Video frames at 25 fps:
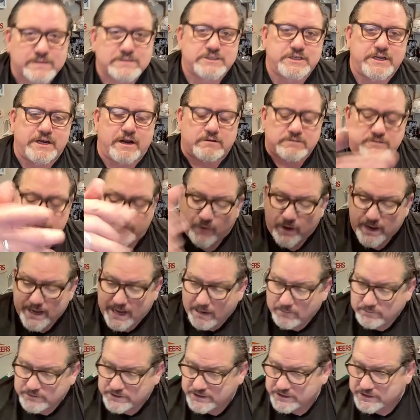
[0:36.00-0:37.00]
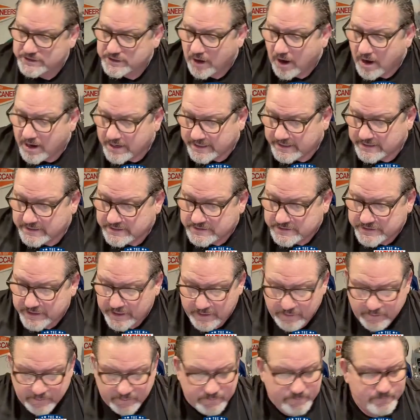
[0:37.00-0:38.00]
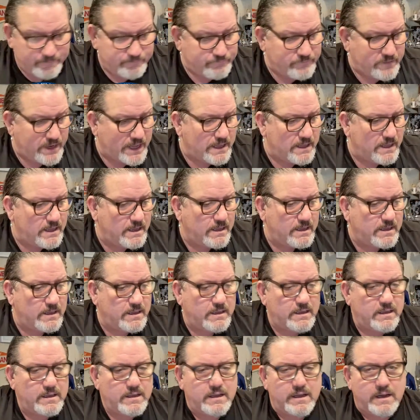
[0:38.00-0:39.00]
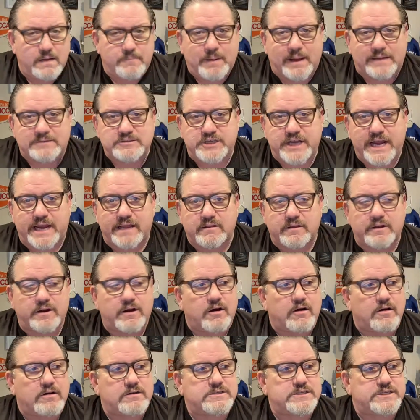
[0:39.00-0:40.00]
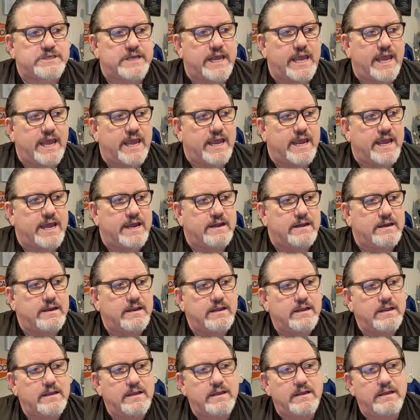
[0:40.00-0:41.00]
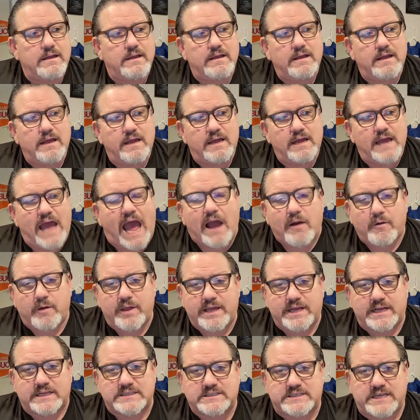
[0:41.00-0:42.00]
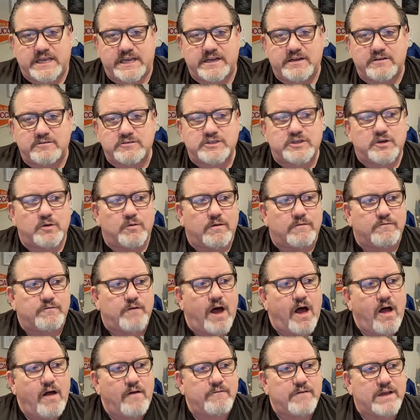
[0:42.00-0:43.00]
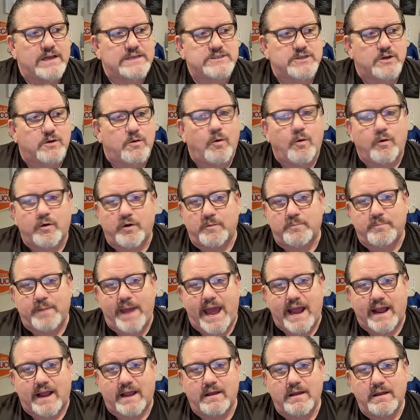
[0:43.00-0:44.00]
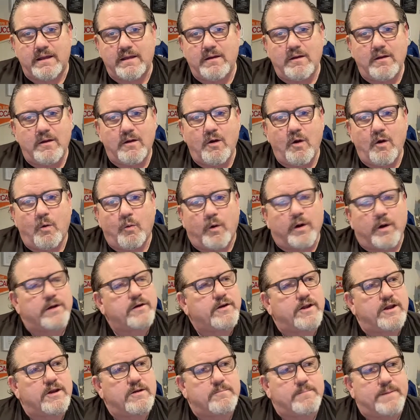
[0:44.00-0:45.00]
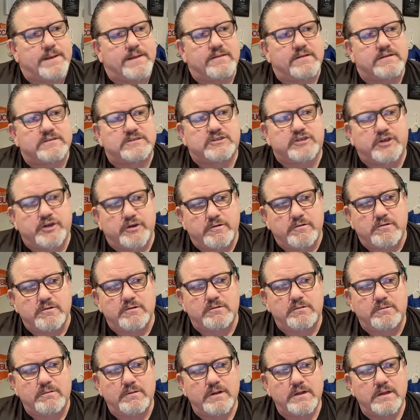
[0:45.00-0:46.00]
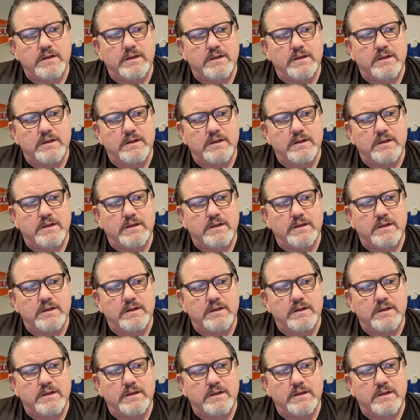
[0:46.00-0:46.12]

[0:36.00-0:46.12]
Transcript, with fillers: us. You know, it's funny. I was just talking to Tone about Jalen Hurts and how he continues to evolve as a quarterback. What are going to be the two